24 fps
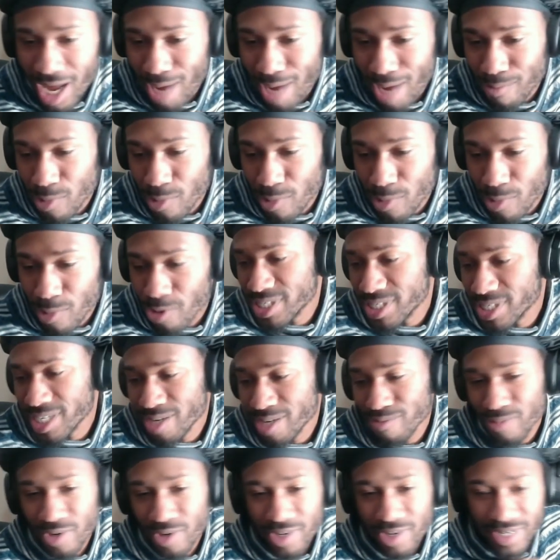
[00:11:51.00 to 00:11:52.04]
more
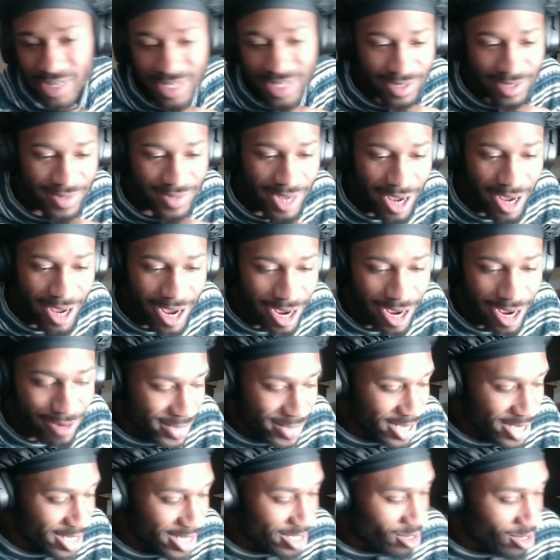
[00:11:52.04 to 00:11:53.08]
shit, boy. I'm
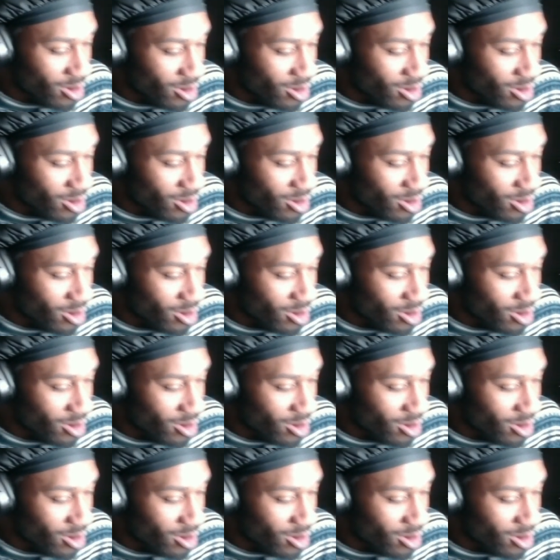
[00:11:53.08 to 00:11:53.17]
getting off